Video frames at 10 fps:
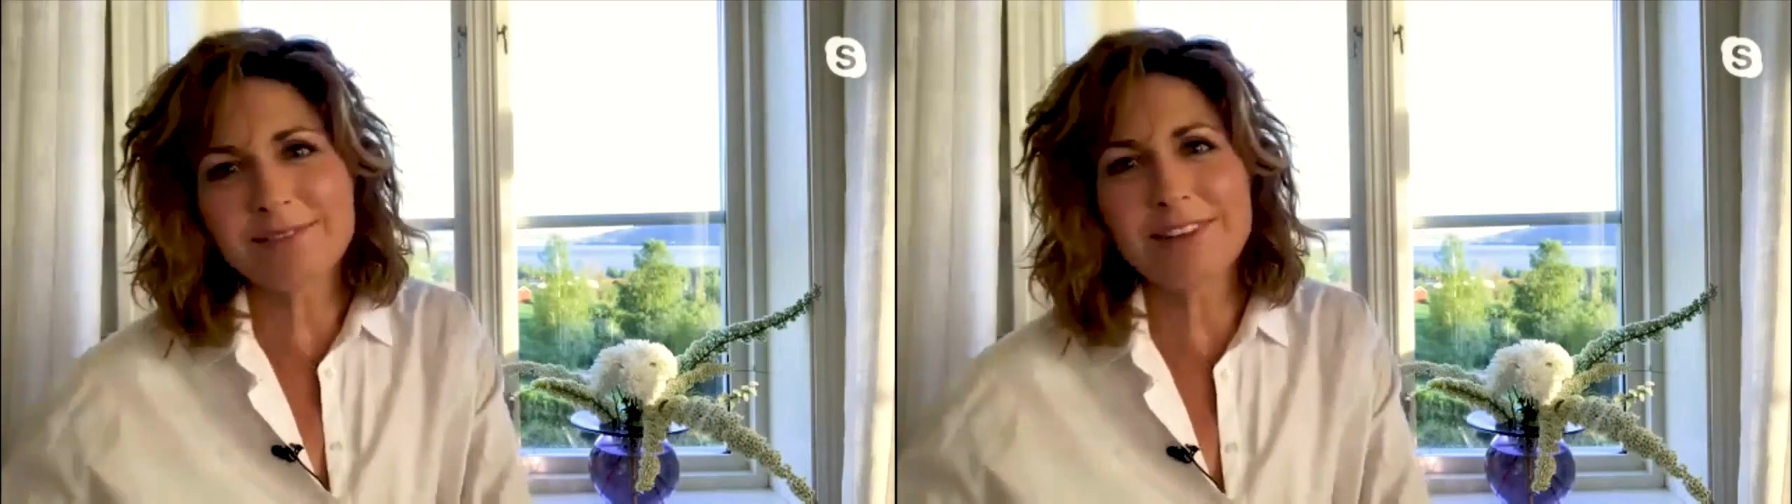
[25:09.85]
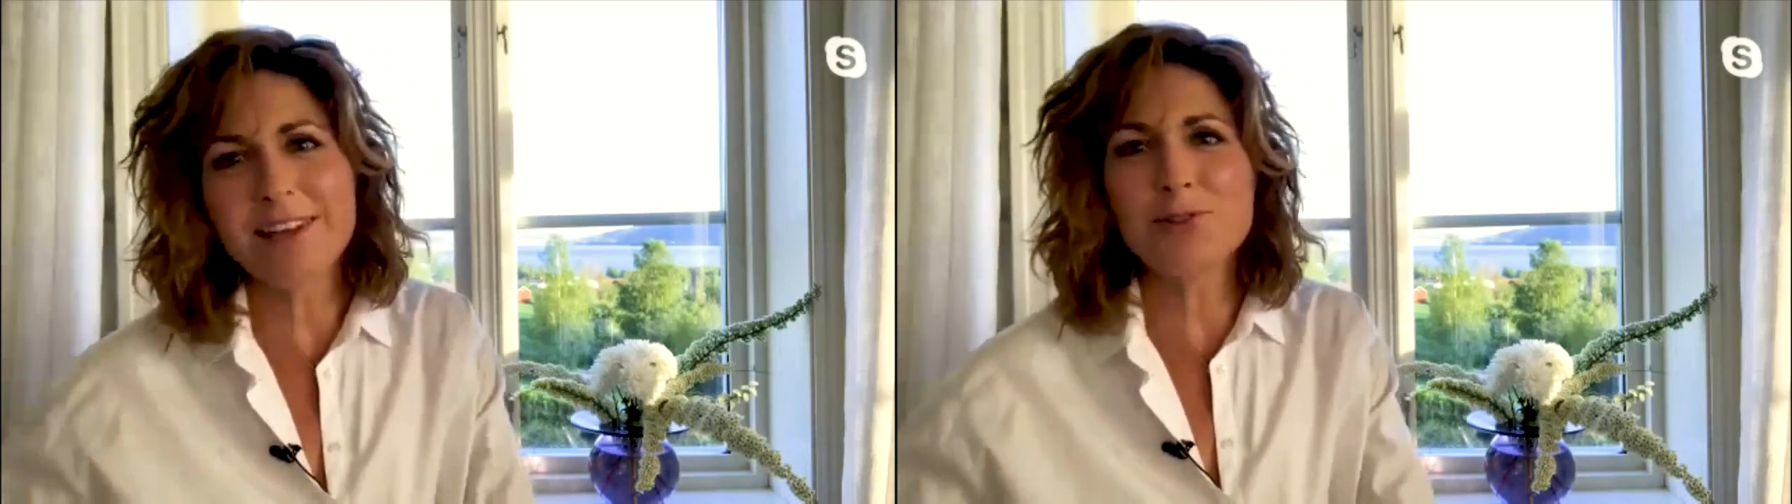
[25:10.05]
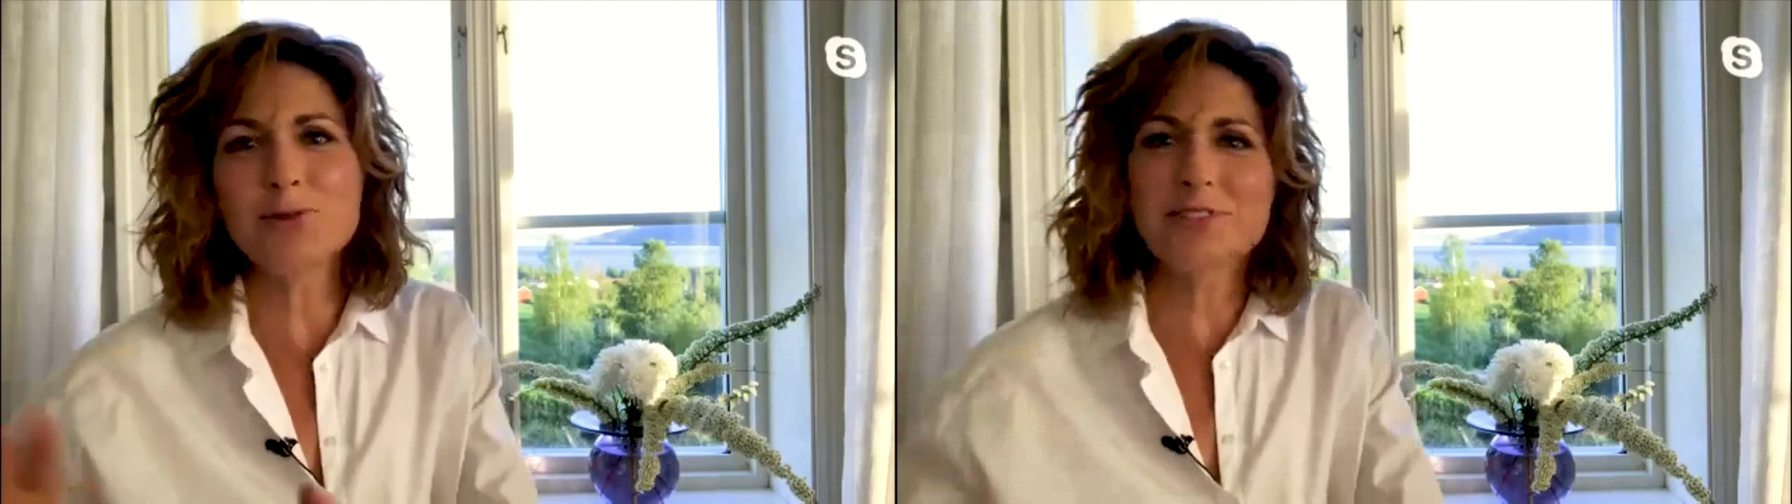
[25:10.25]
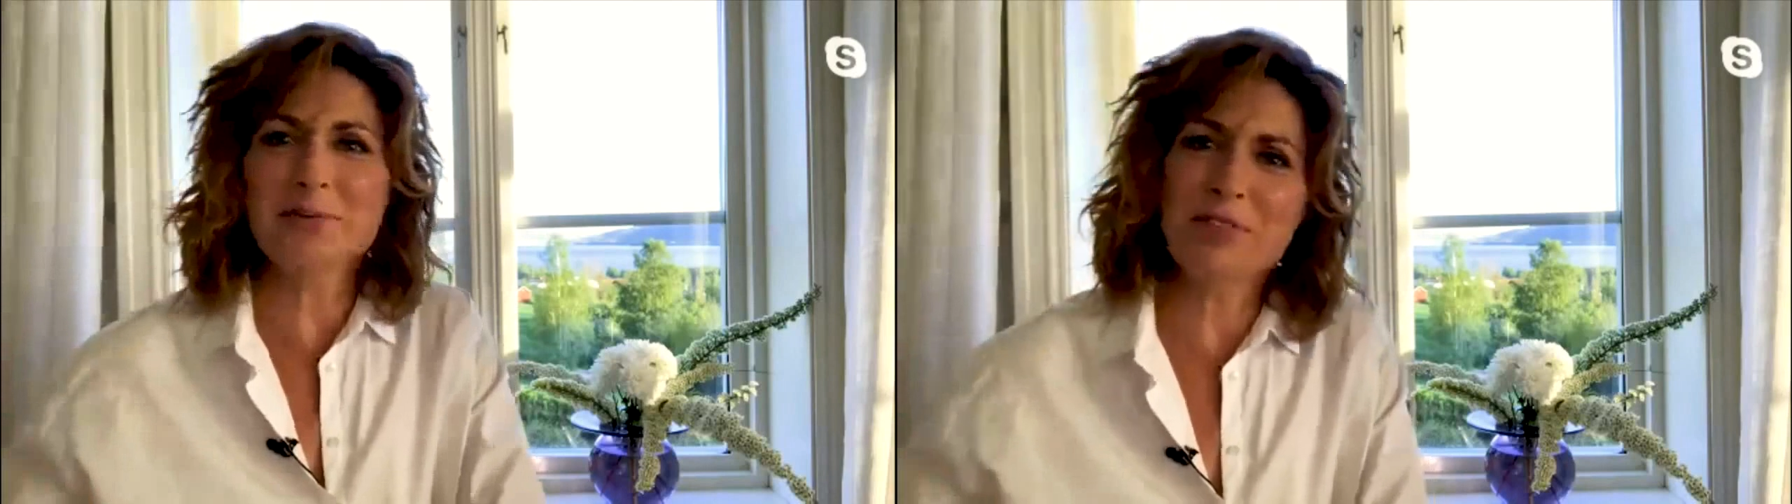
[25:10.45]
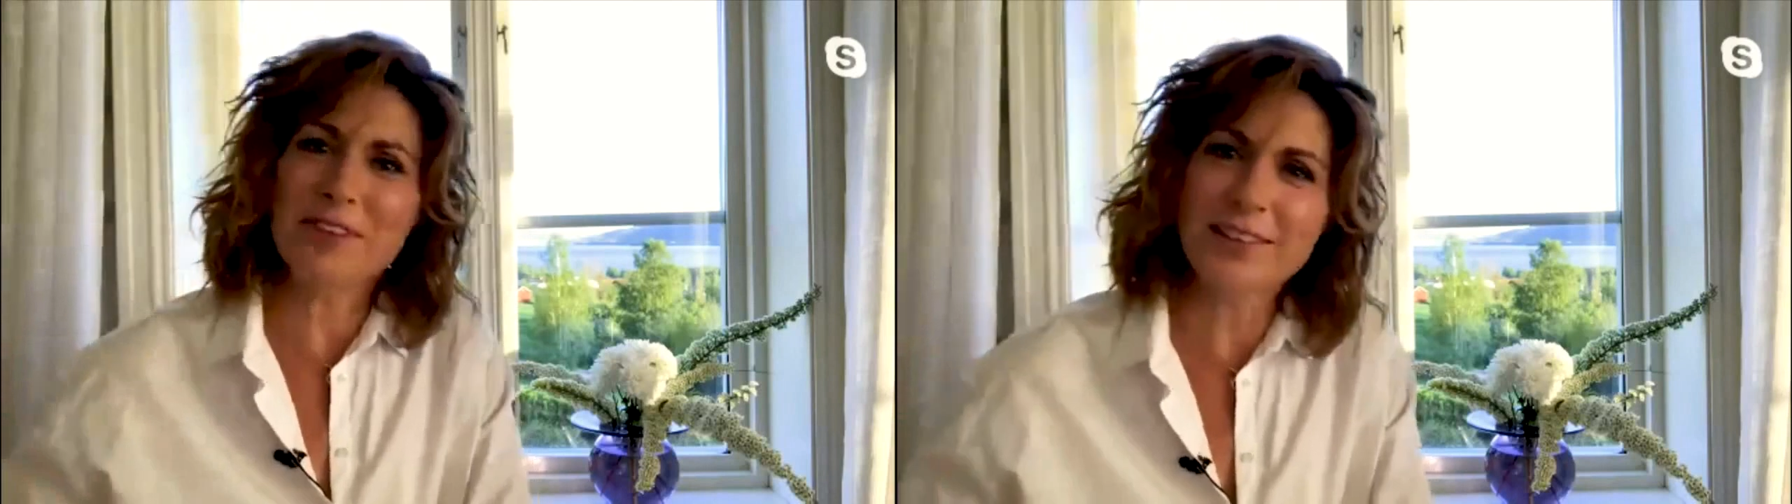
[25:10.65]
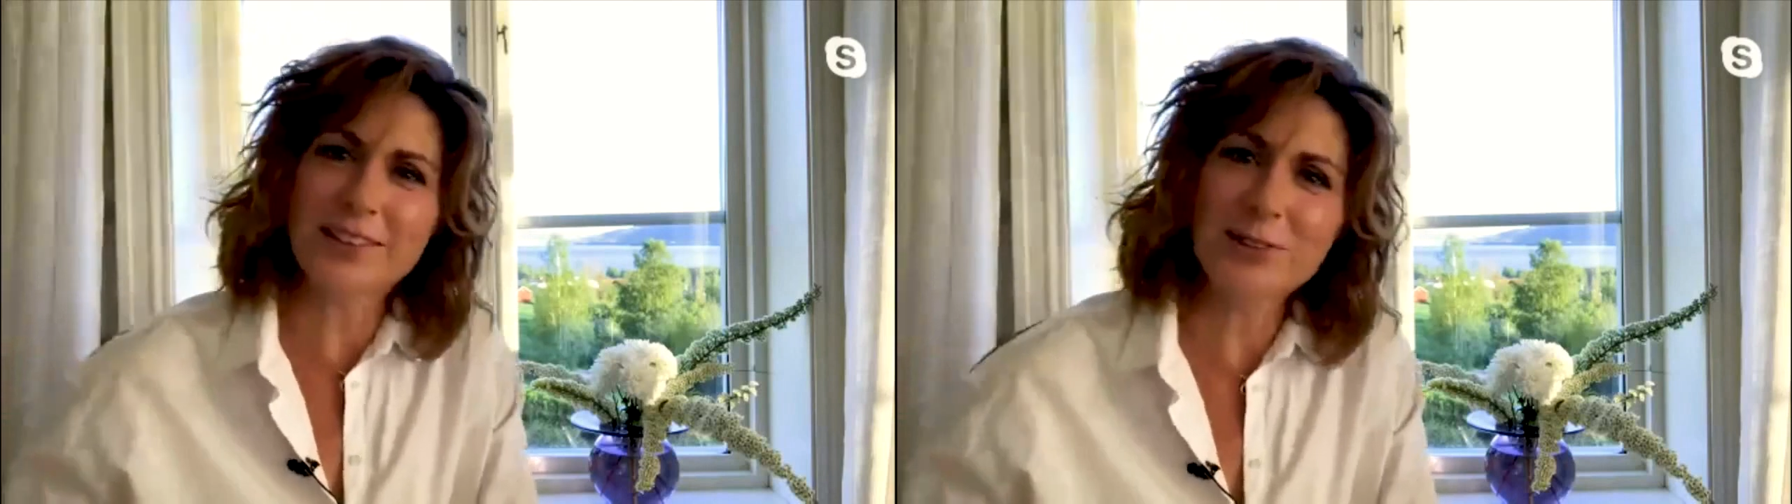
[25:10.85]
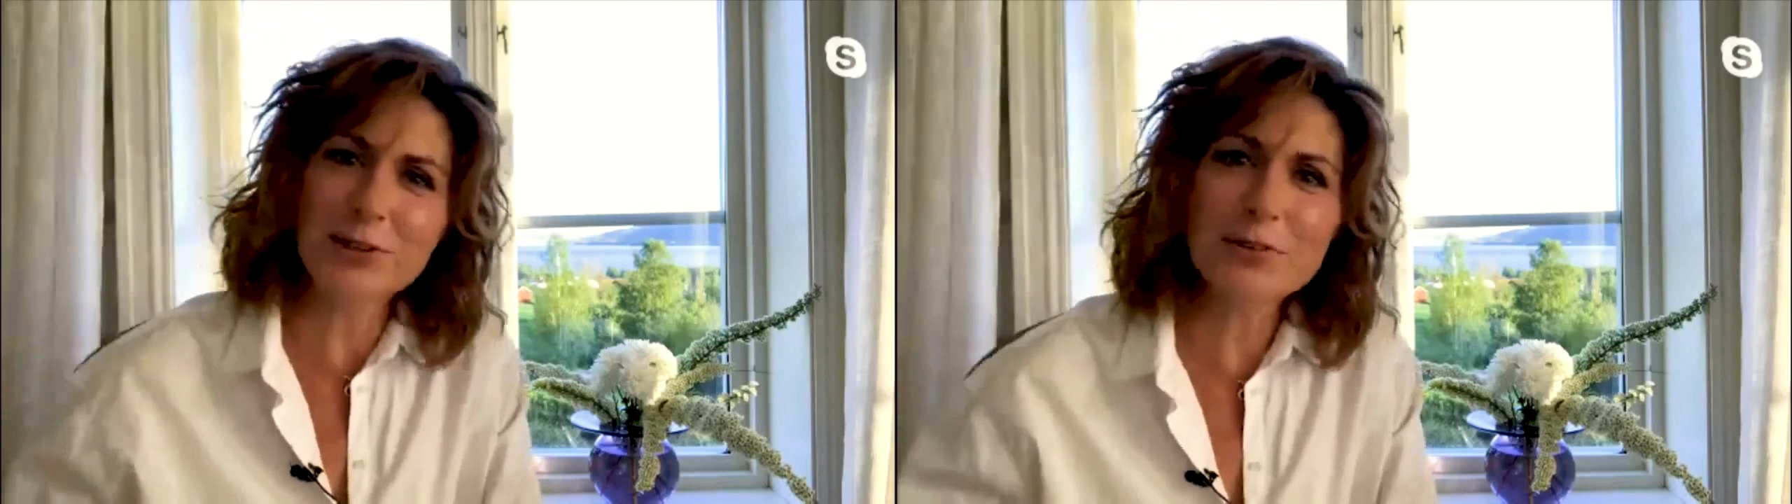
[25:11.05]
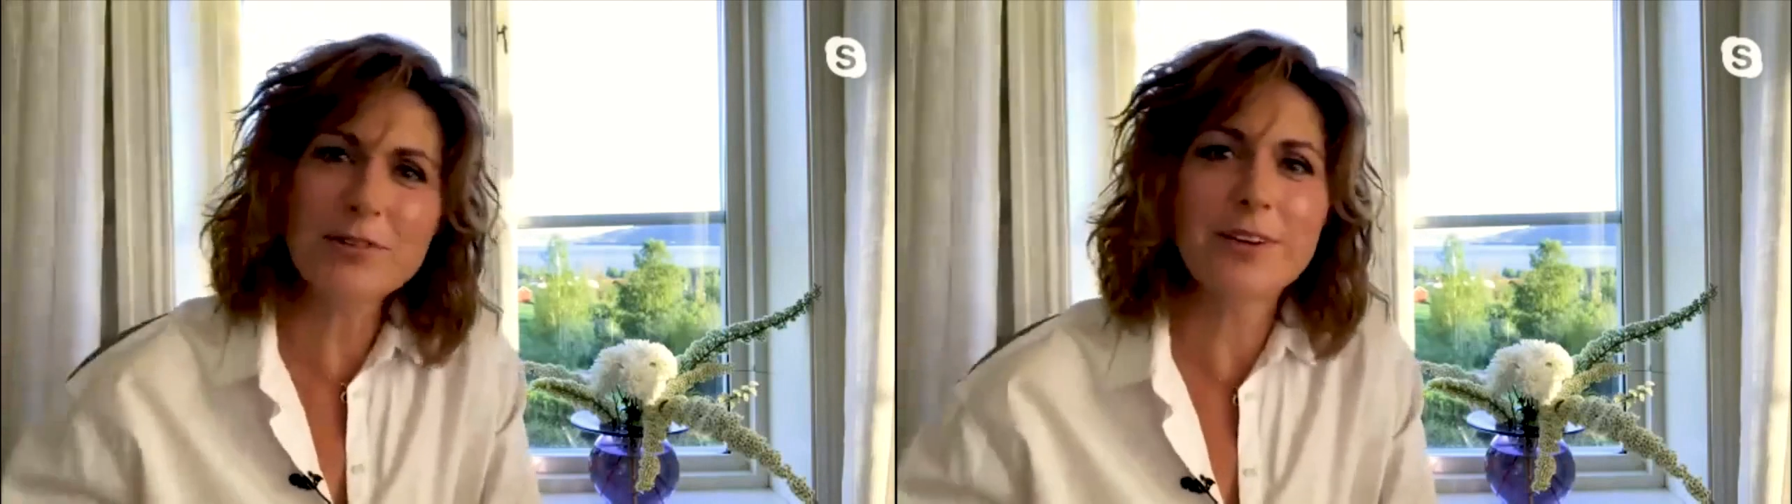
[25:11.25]
and do something
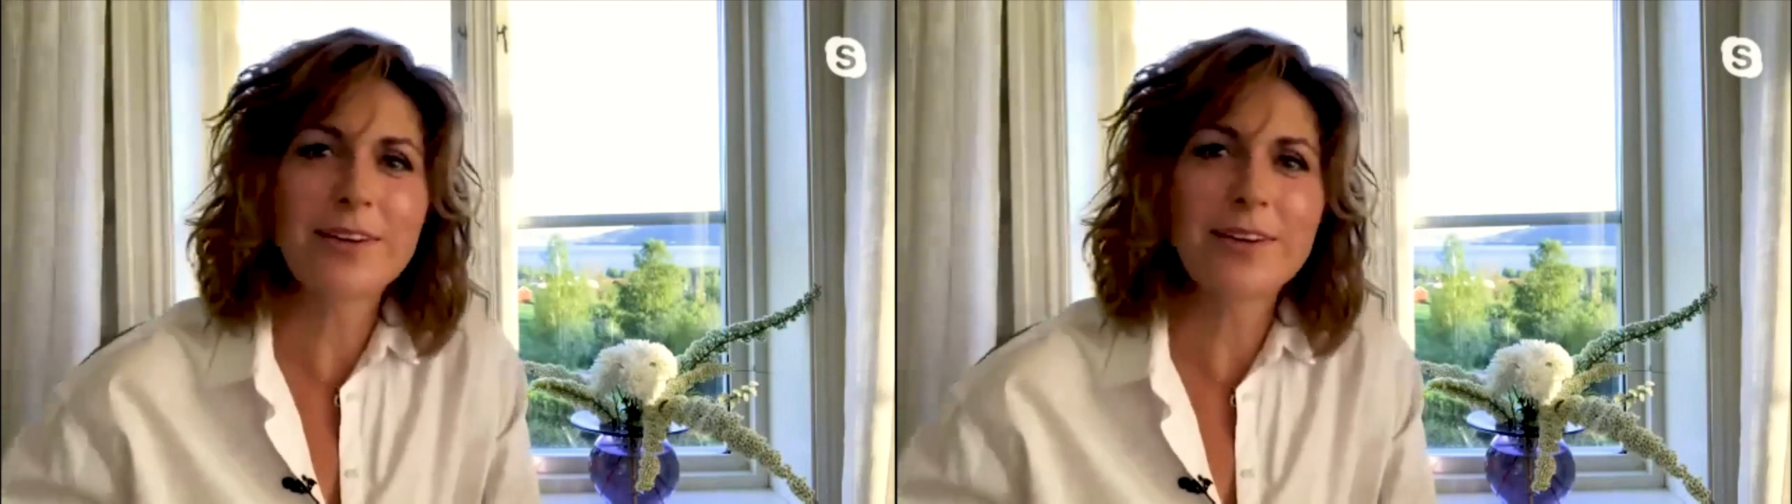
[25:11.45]
new.